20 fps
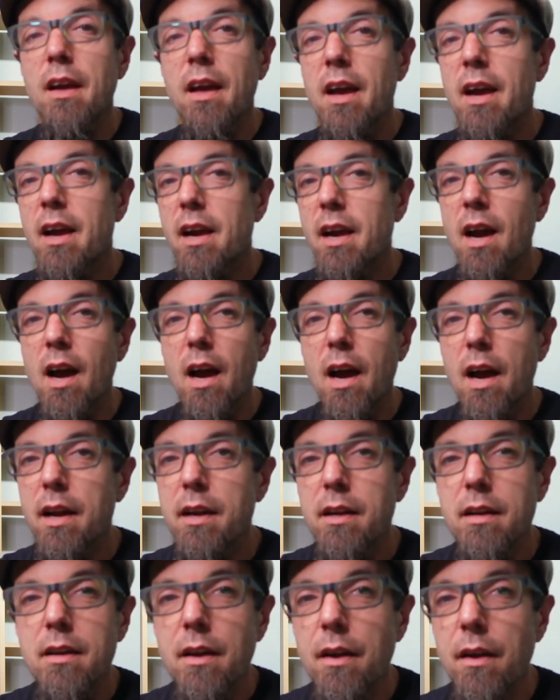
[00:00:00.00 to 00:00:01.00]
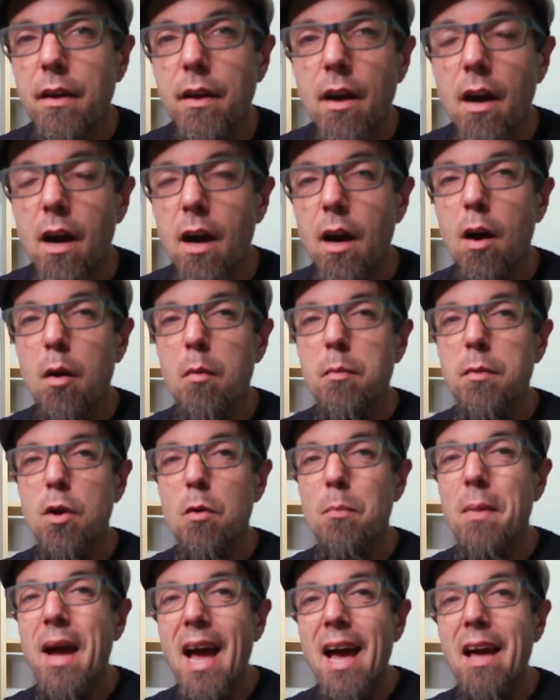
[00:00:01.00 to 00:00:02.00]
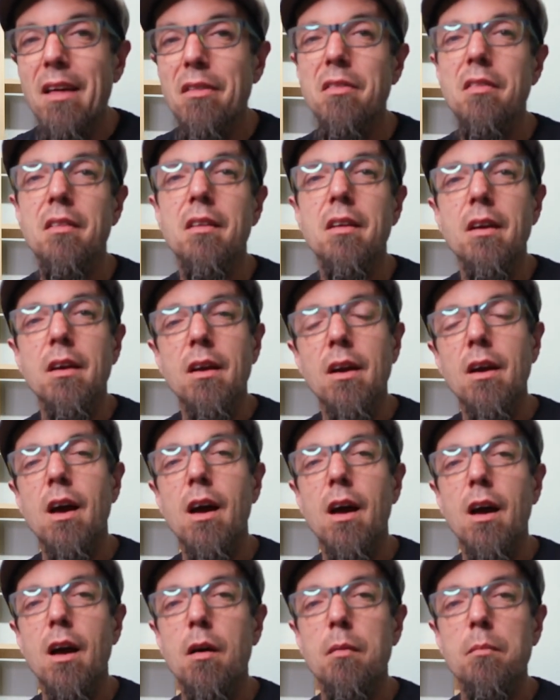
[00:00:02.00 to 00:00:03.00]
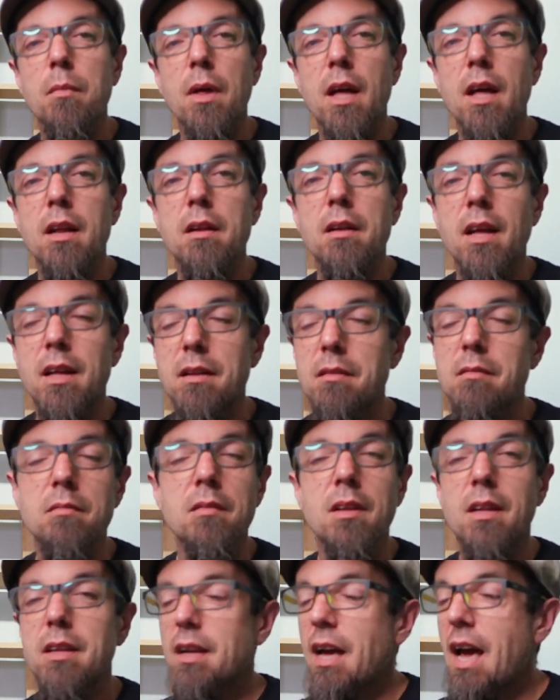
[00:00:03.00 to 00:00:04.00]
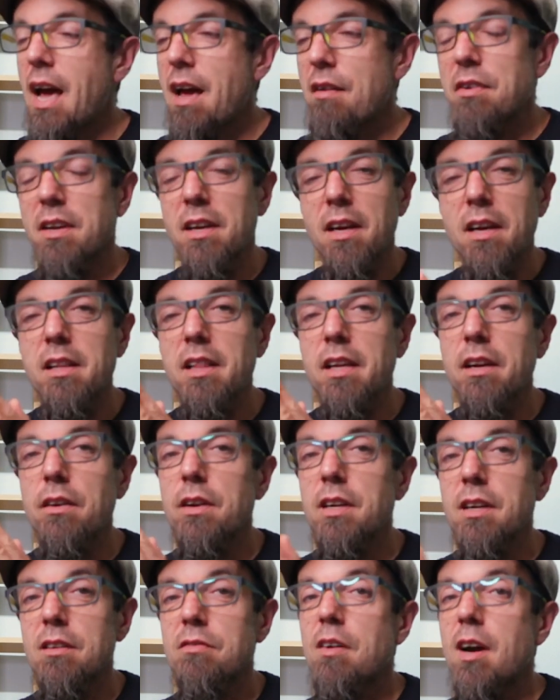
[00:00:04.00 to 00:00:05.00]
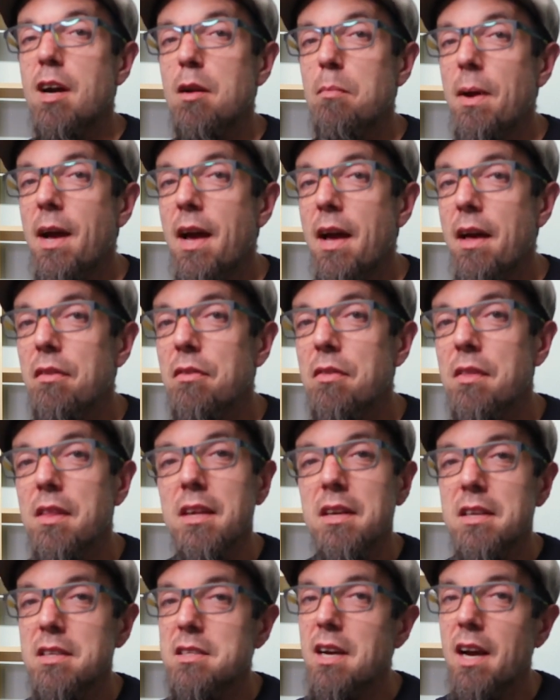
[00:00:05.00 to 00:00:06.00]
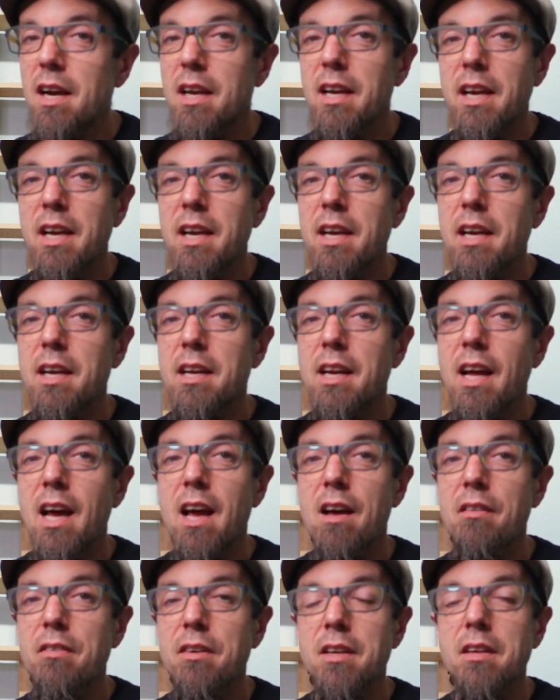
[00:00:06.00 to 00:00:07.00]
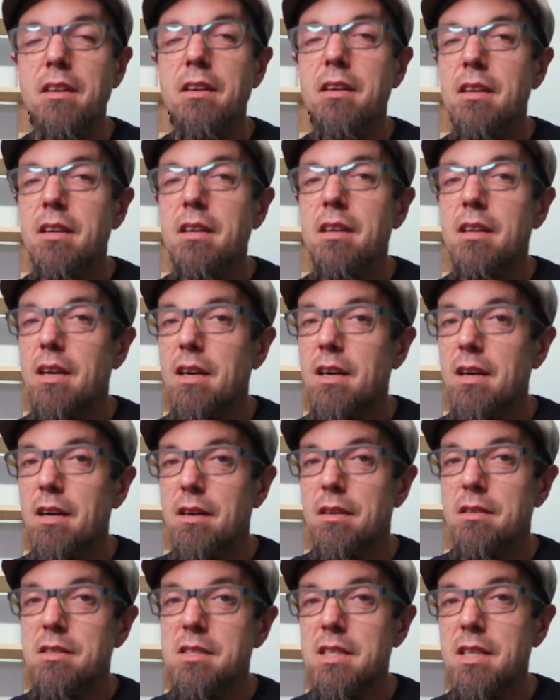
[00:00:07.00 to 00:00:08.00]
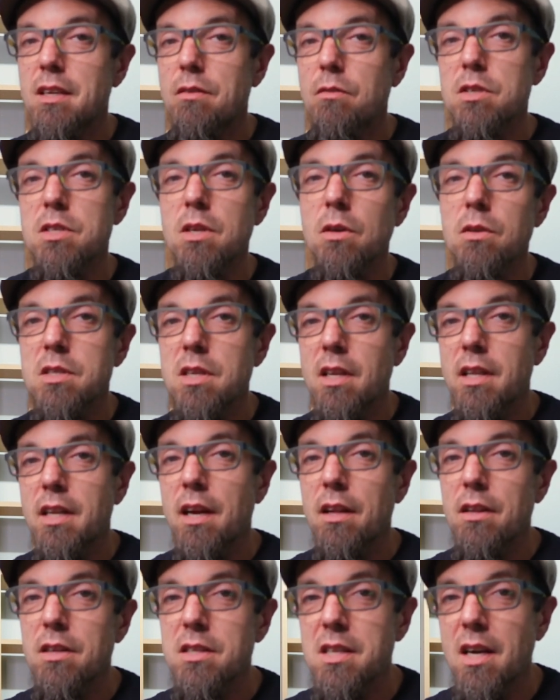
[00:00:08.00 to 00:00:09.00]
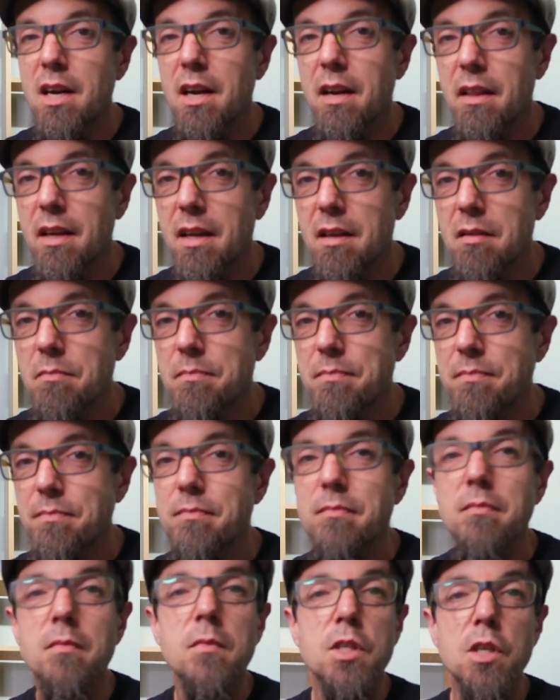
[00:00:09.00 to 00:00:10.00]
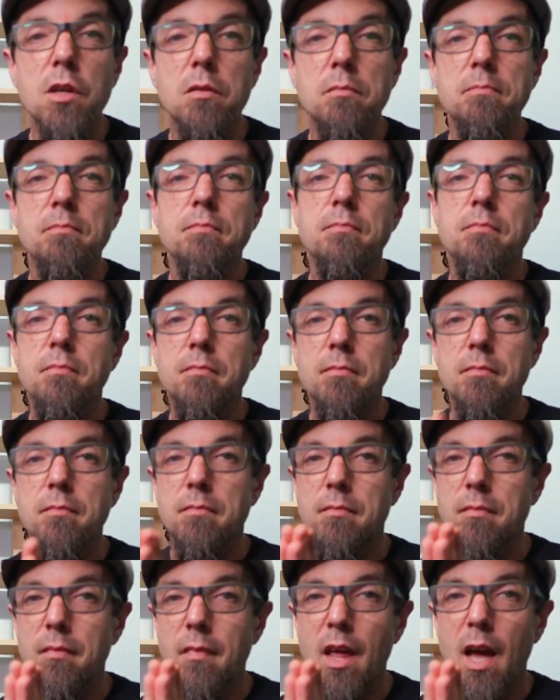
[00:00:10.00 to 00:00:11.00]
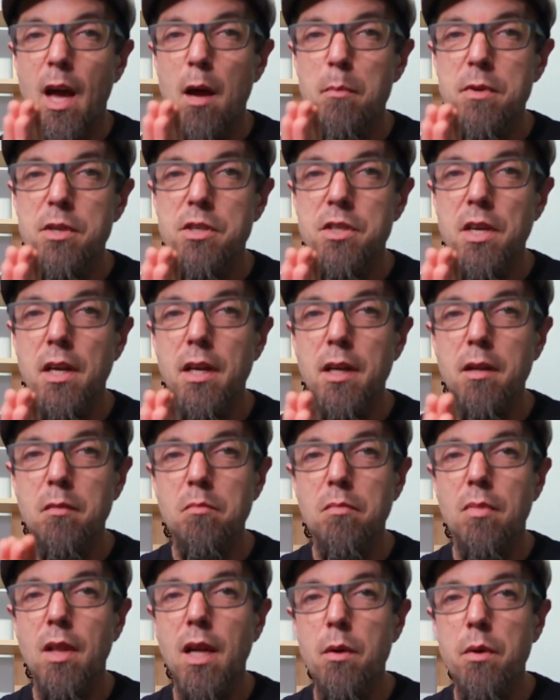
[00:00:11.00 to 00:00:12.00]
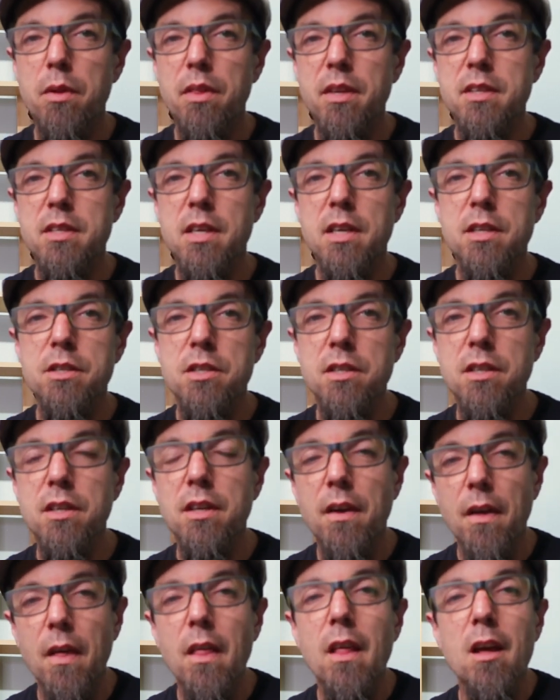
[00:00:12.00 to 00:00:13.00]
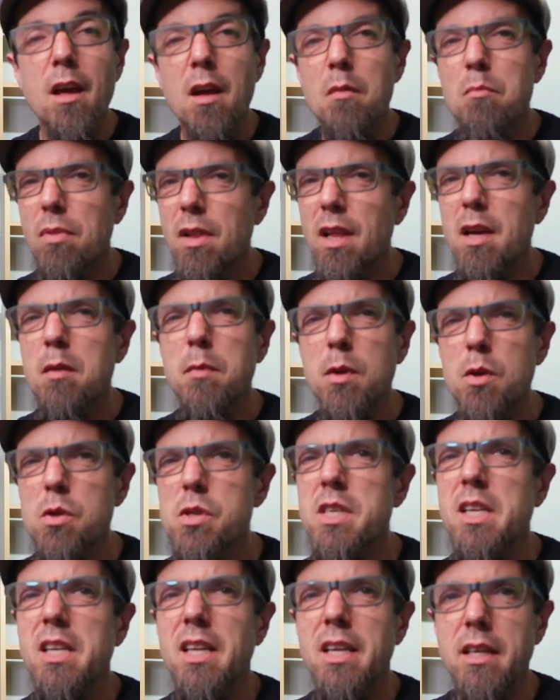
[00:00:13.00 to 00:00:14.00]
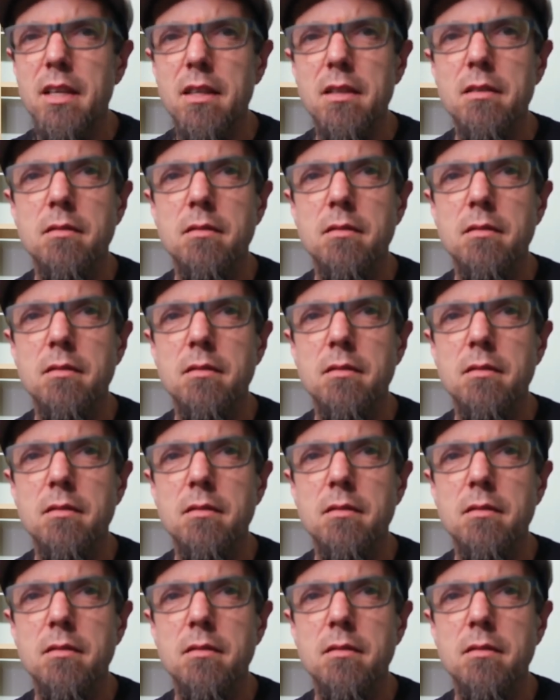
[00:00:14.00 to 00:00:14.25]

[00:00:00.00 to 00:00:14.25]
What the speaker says: and guide your path. And having a clear and defined path is kind of key to seeing results on the other side of that. So, happy shedding, play with intention, play musically.